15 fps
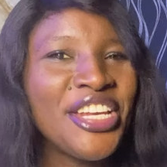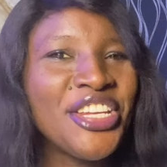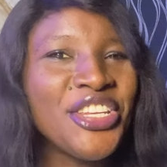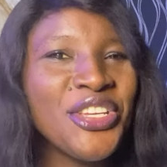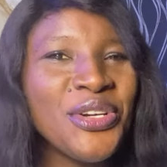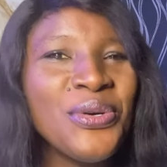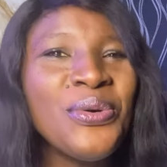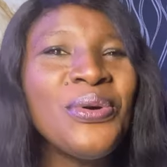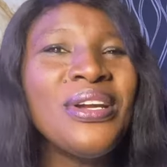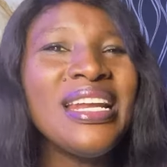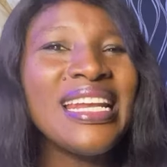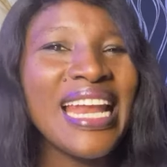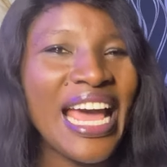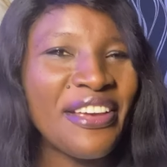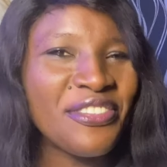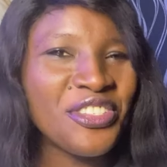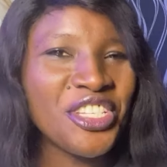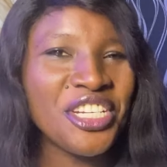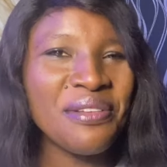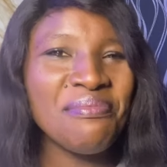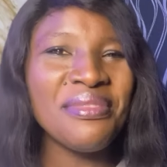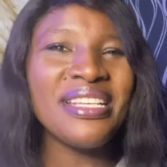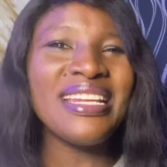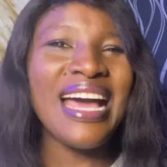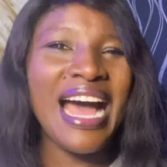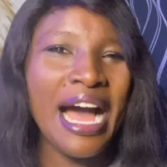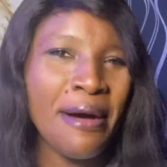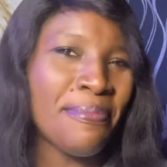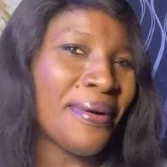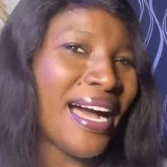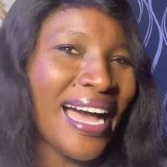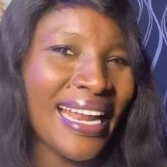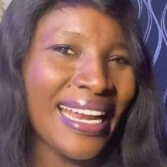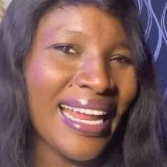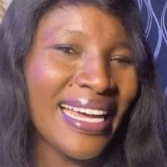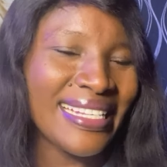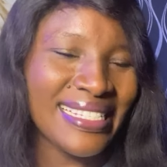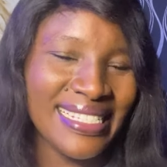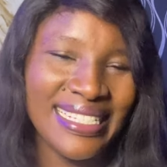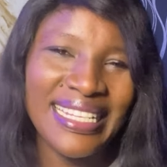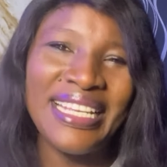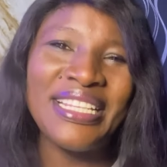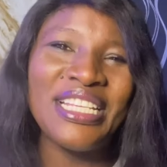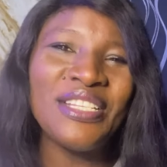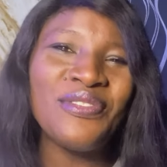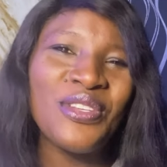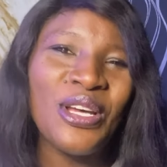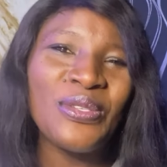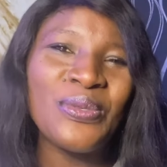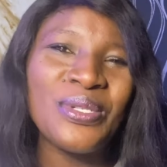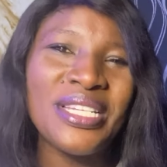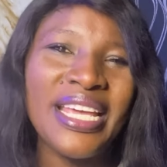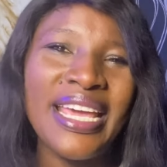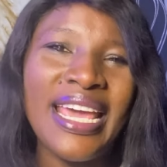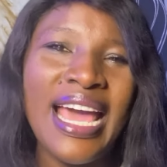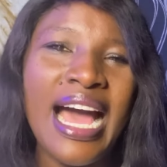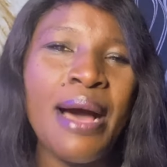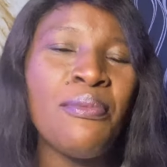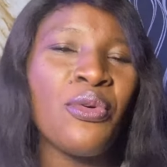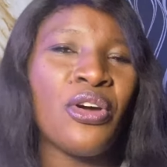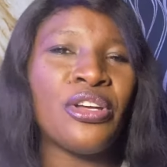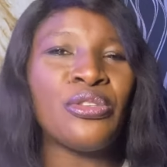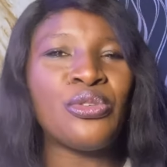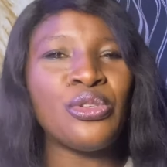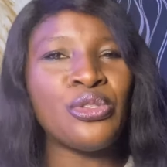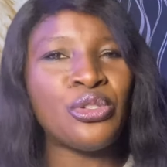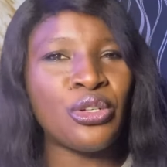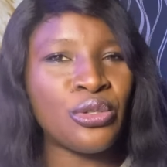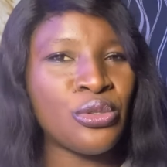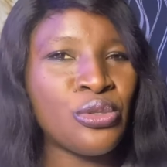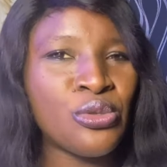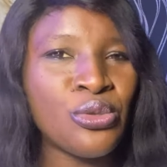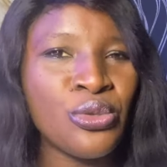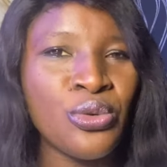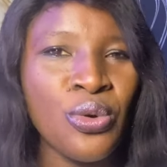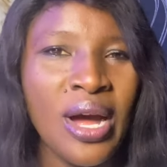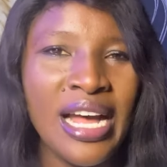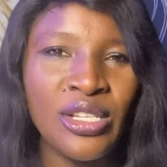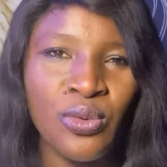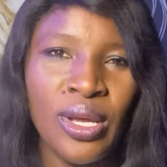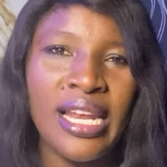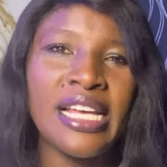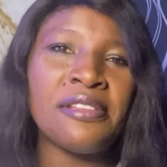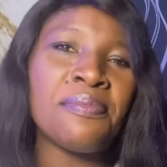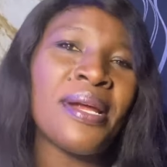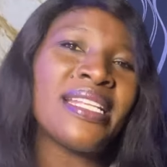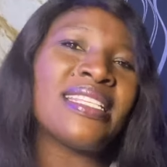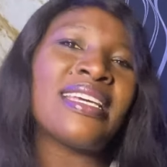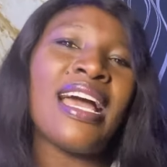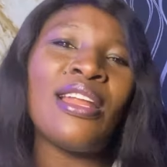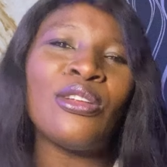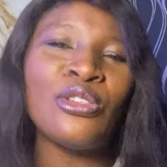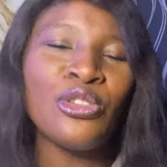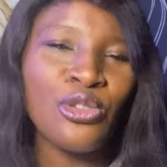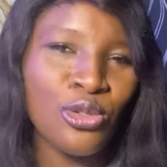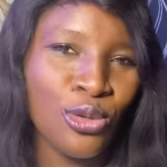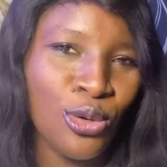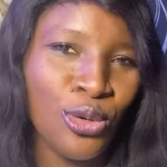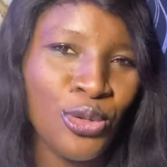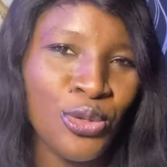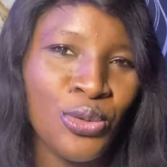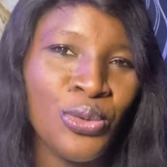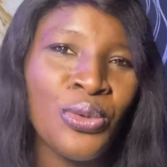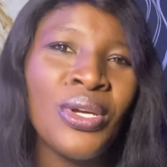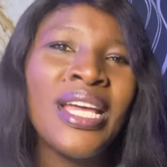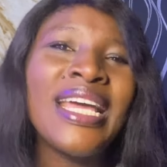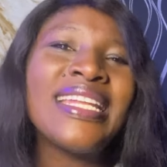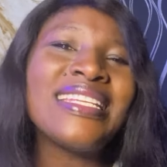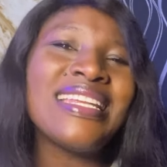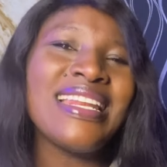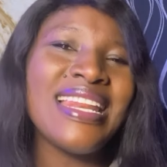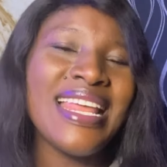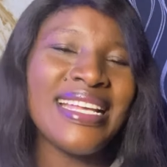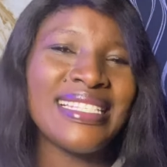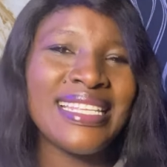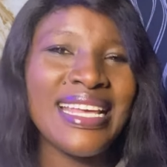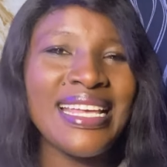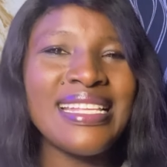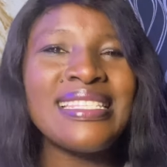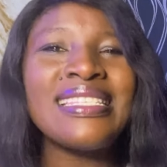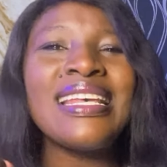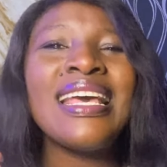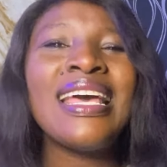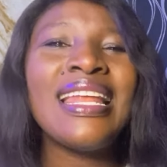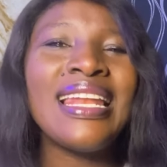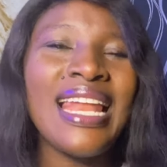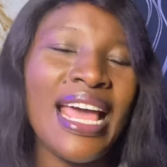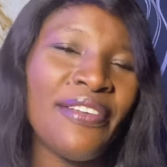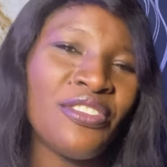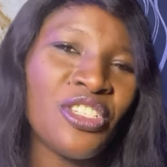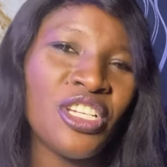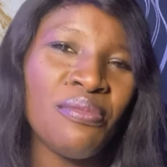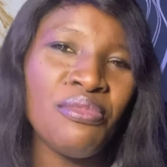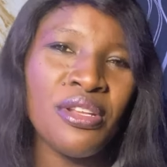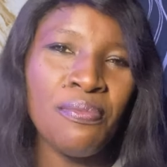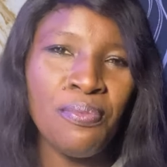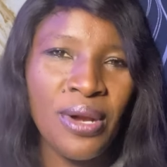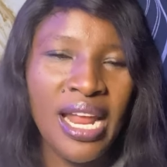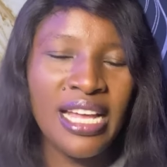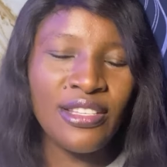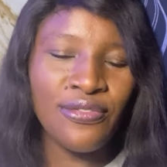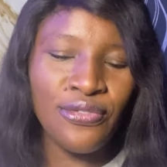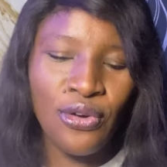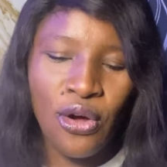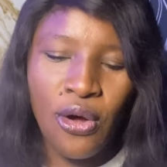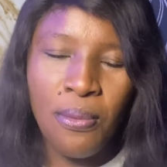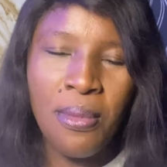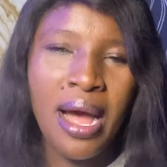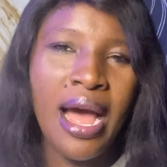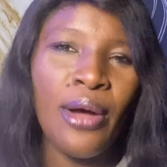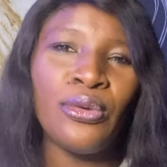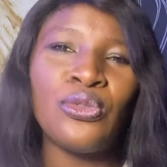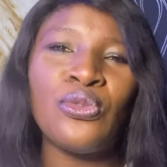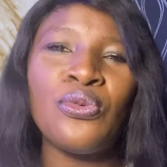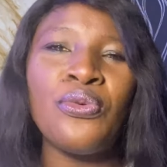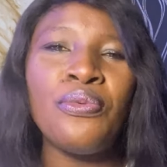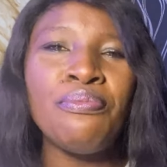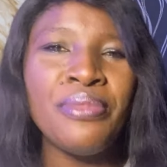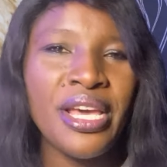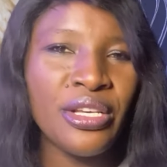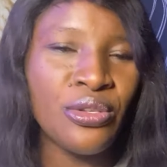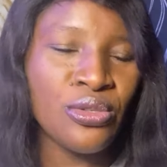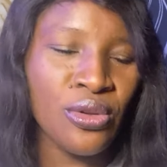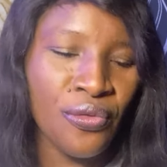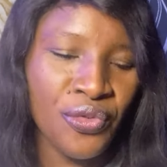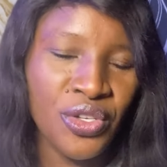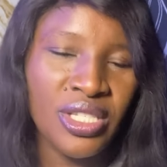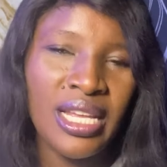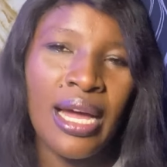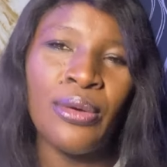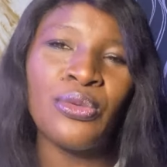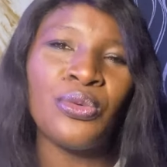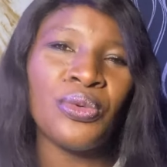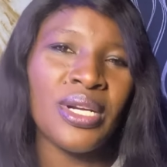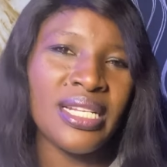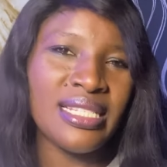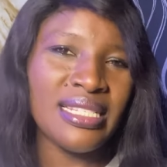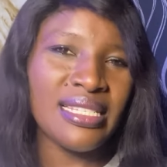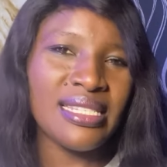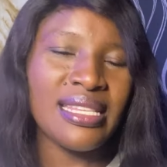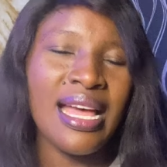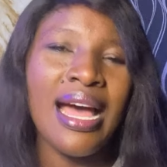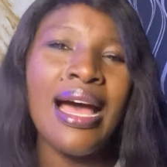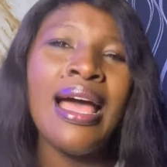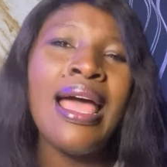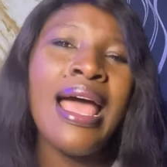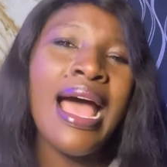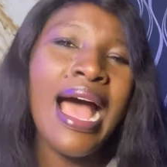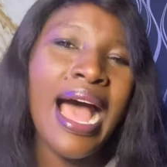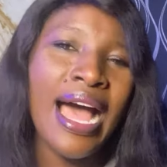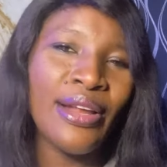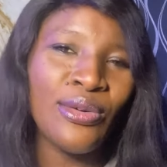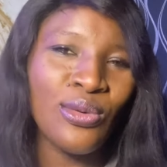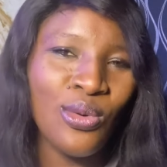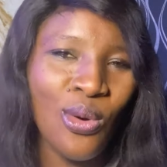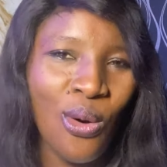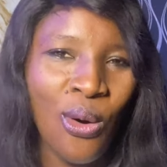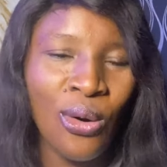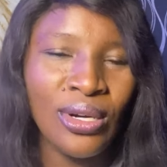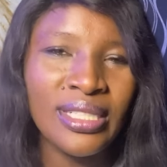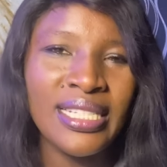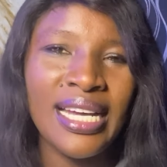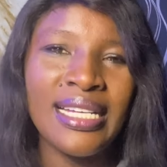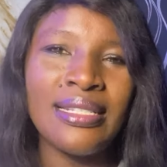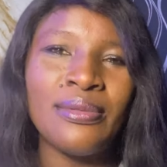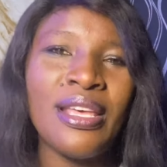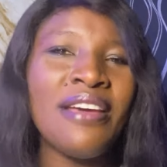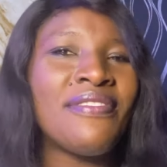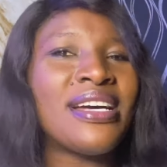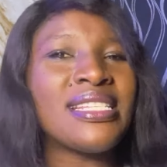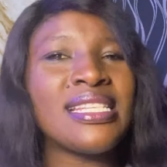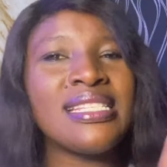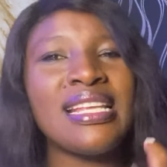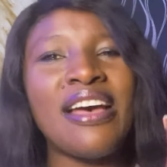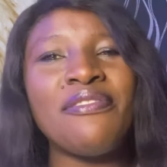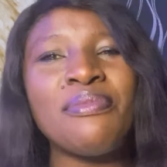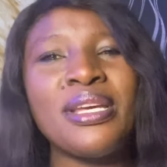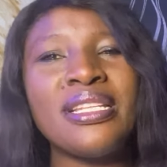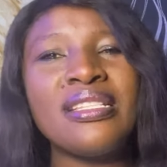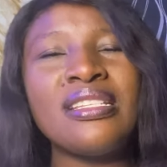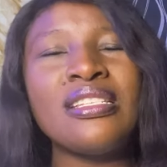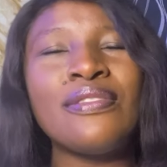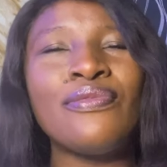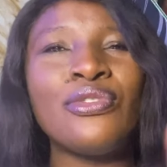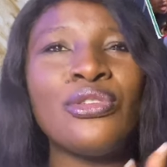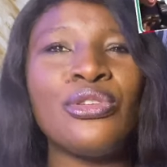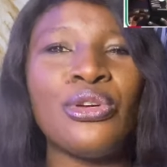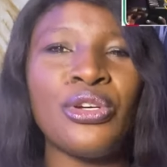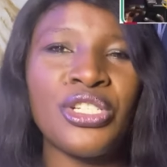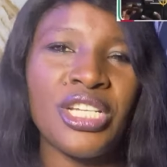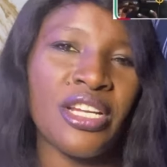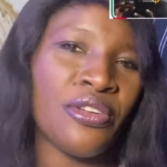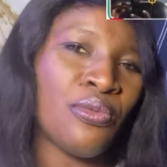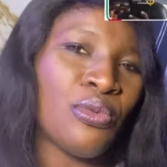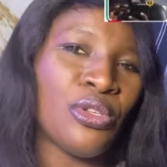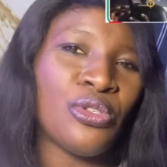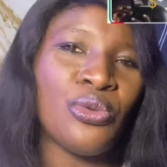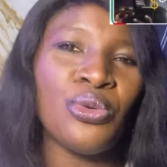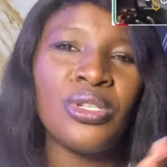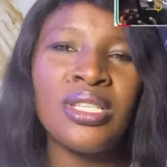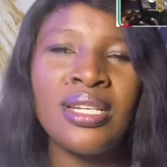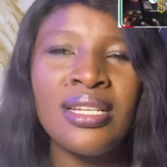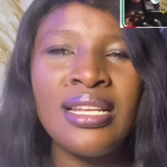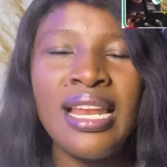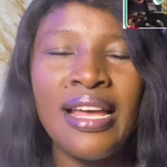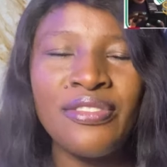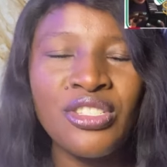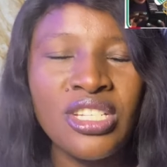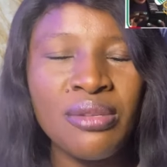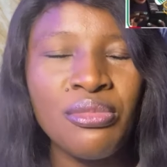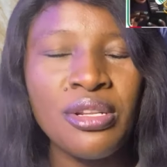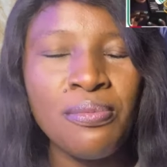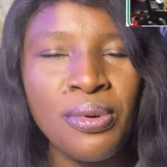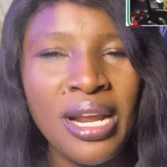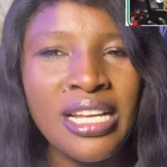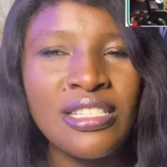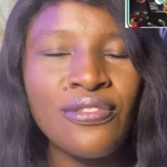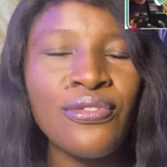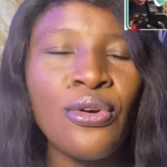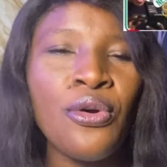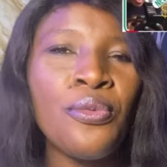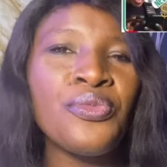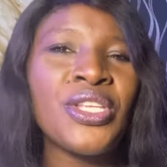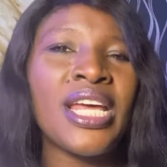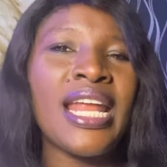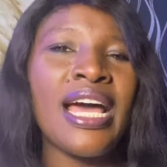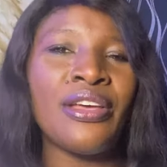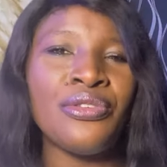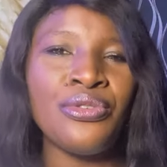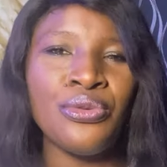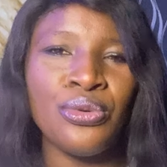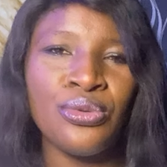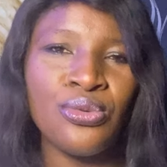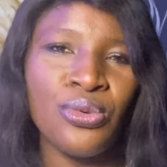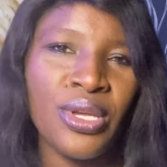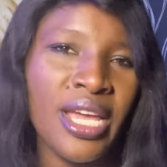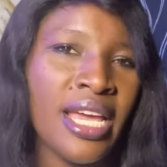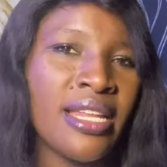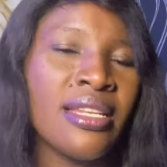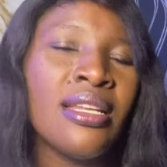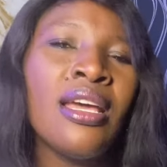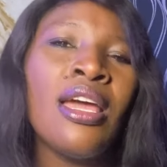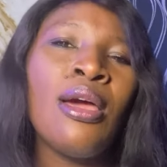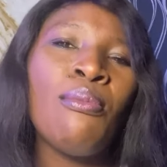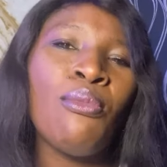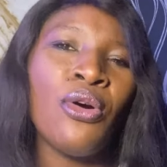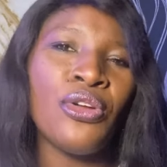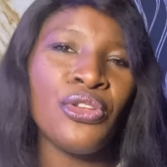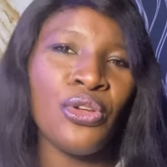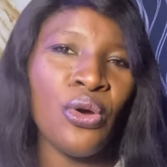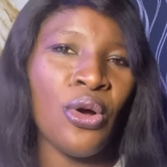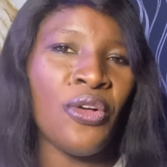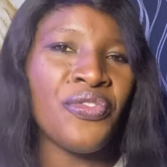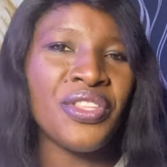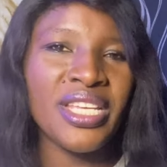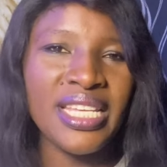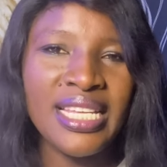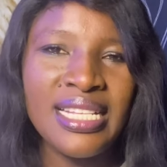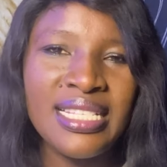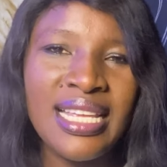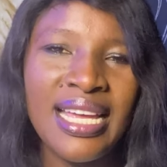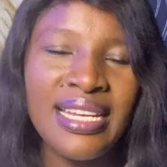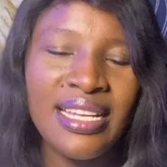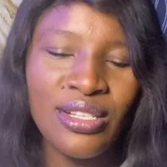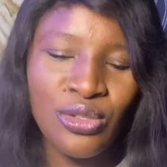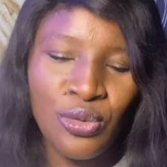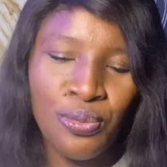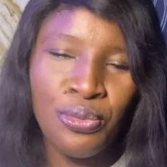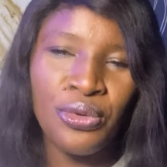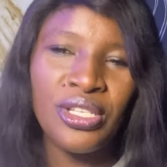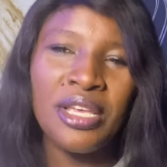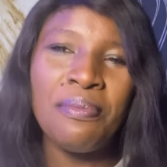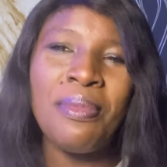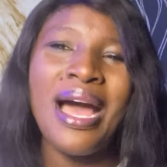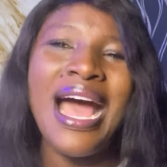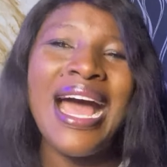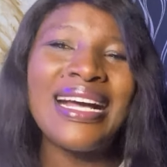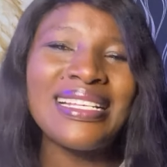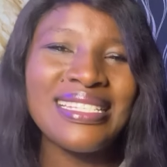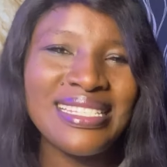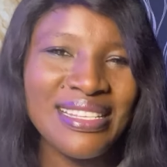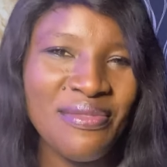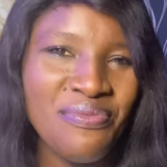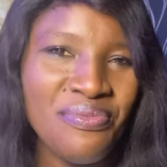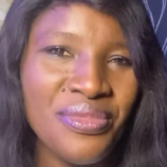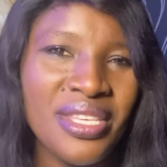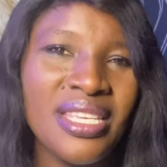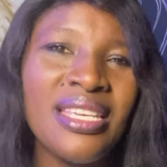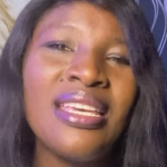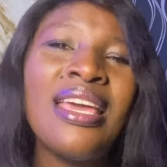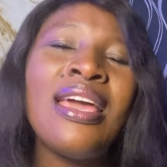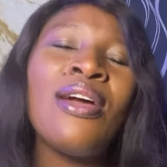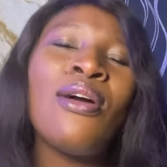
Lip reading: New live streaming app alerts. In this video today, I'm going to introduce to you as well as practically show you the latest live streaming platform, how to make use of it, how to register and all that. Ever since I've made this video sharing with you 3 live streaming platforms that I use to earn money on the internet, people keep asking me